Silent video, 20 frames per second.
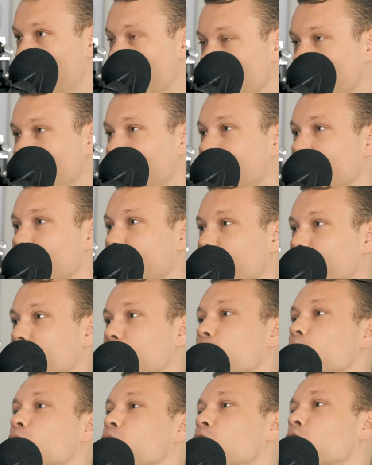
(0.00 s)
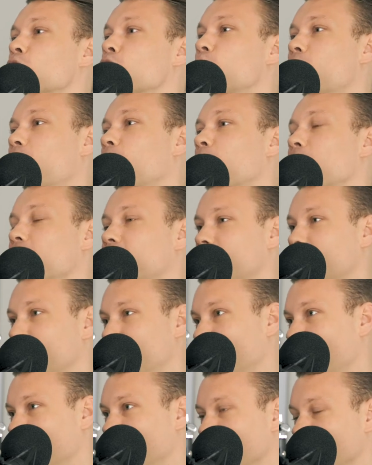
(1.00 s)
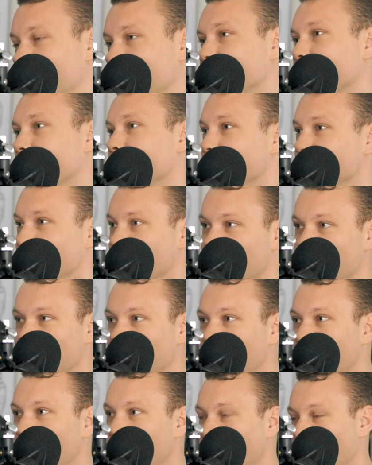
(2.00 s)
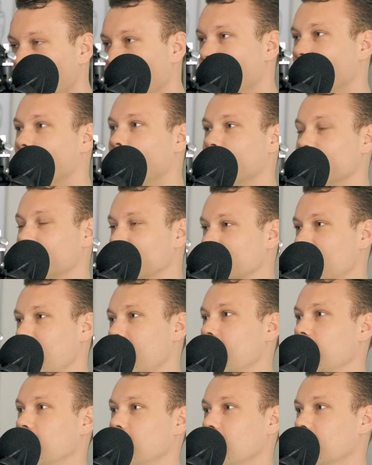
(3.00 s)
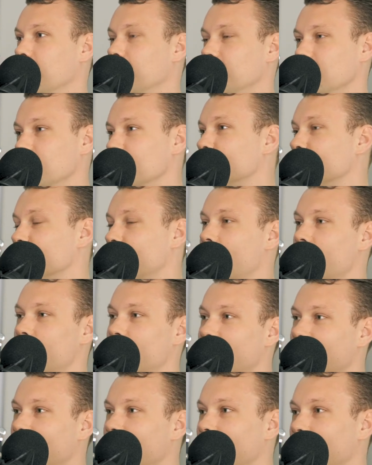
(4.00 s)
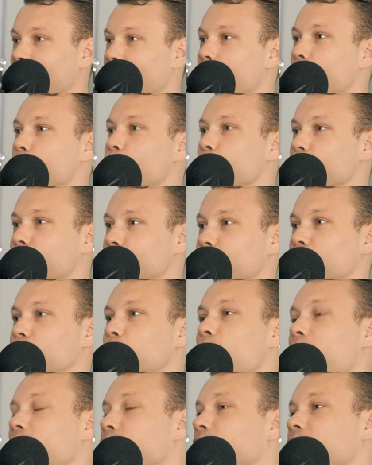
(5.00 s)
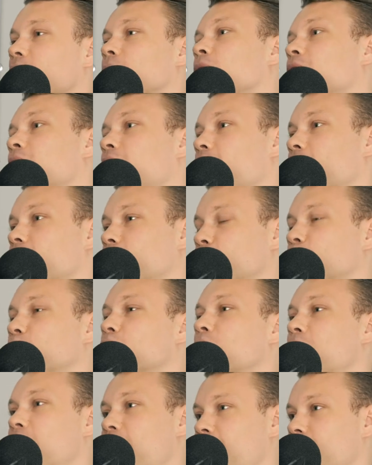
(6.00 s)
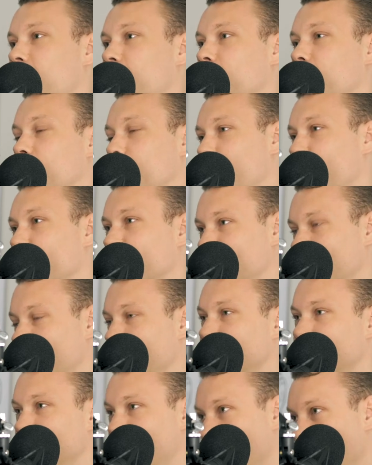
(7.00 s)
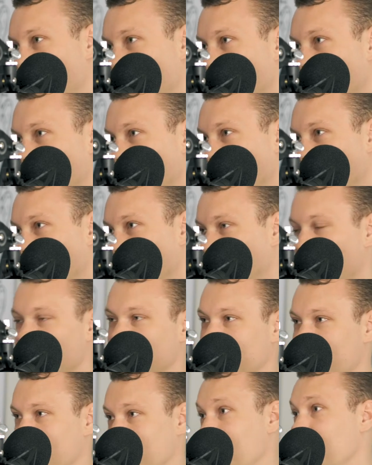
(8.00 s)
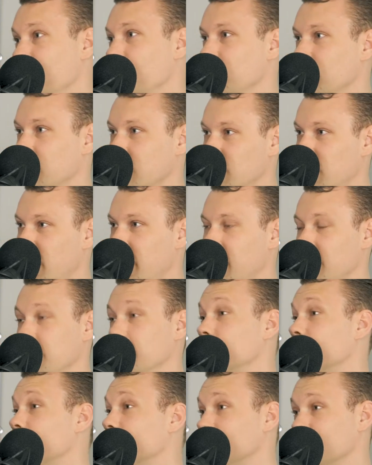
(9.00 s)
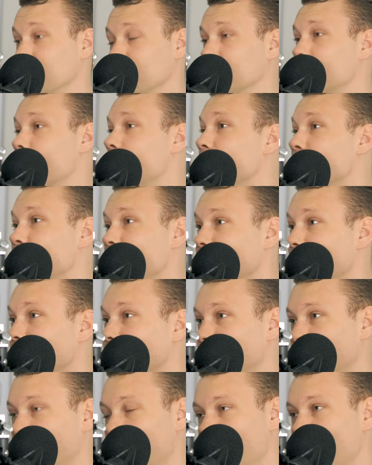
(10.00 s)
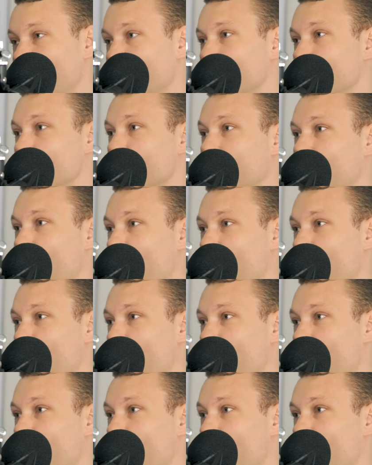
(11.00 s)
And even if we don't know how big that problem is going to be on the scale of 0 to 100, we should do everything we can to prepare for the worst case scenario. That's kind of my view on it, right? And there's lots of good companies who are